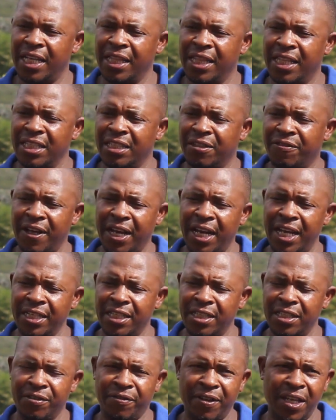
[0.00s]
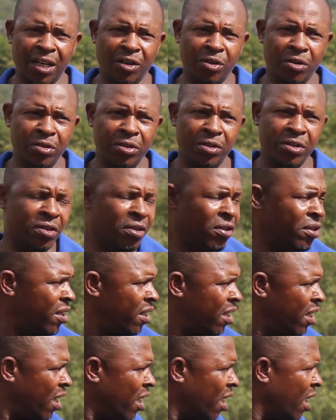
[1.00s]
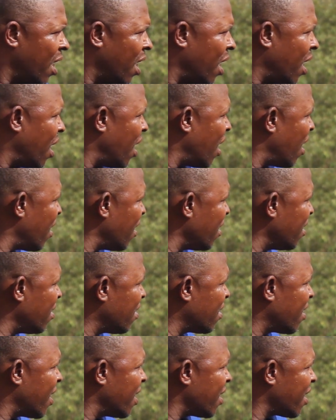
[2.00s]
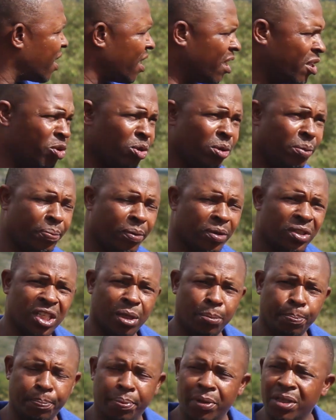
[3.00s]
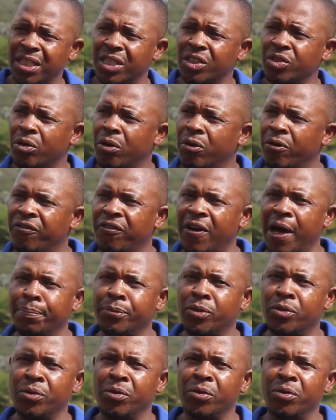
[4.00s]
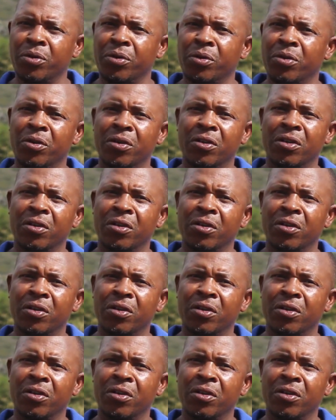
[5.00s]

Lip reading: This variety is very good. It has a yield potential of up to